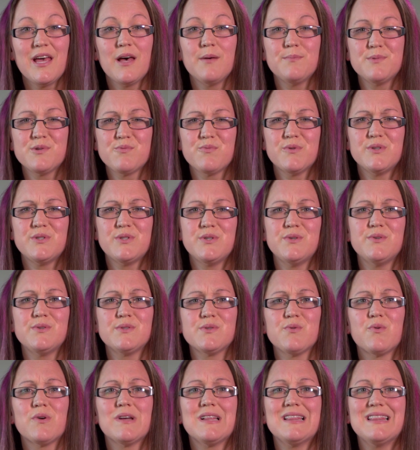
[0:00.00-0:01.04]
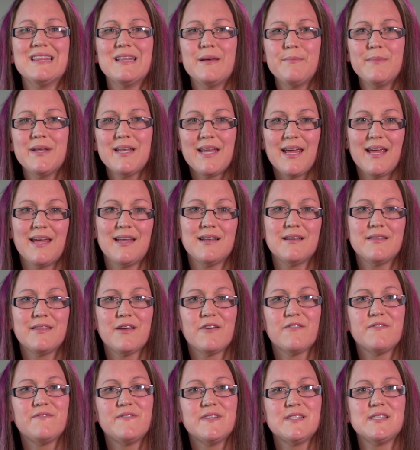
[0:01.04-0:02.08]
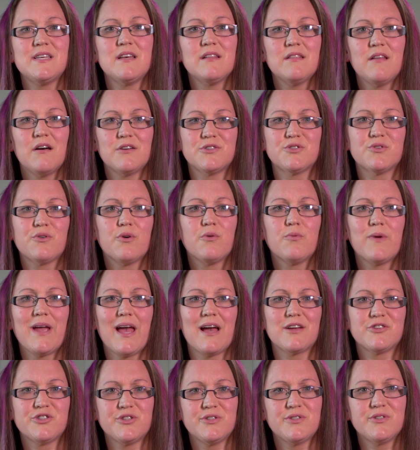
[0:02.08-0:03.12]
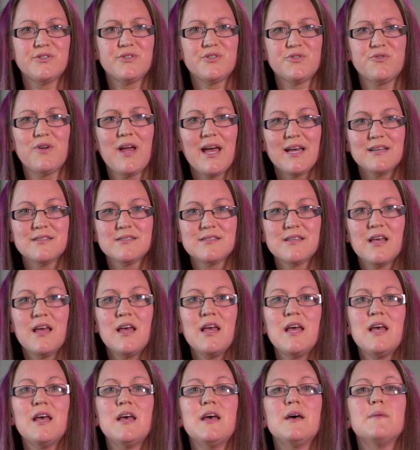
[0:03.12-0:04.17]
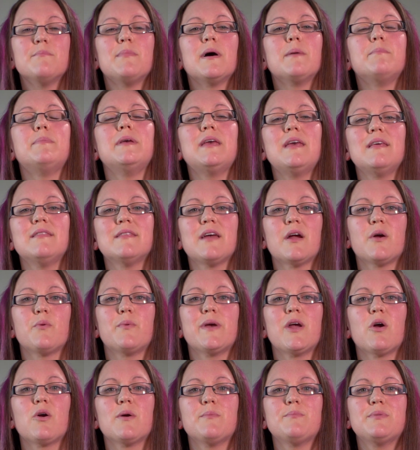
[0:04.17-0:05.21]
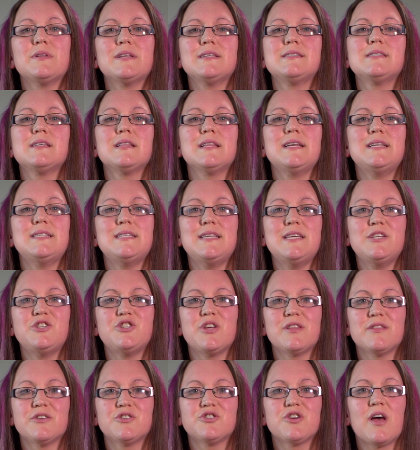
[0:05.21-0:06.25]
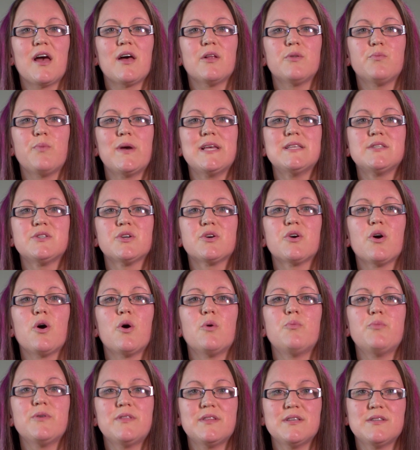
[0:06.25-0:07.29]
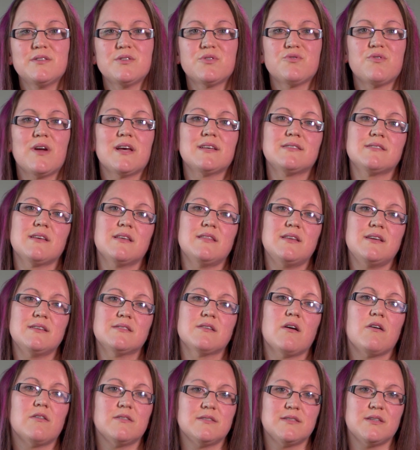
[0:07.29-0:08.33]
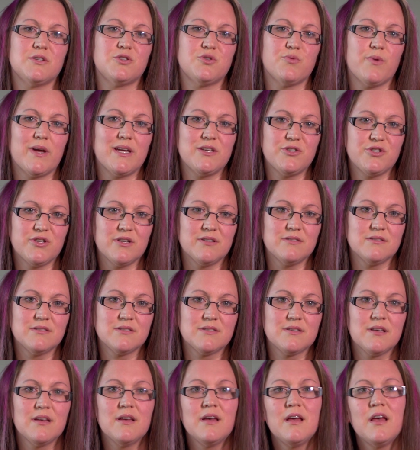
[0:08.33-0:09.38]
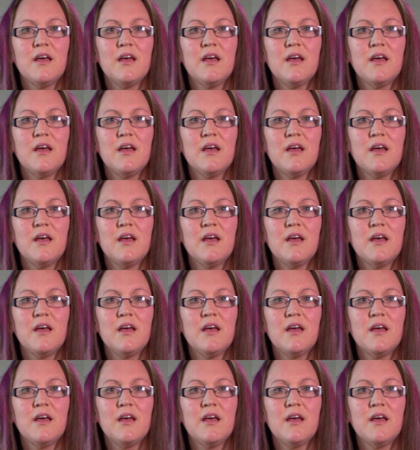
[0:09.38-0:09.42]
helps reduce or eliminate their physiological reaction to stress. By being there, we are implicitly teaching the child ways to cope with the stress in these hard situations.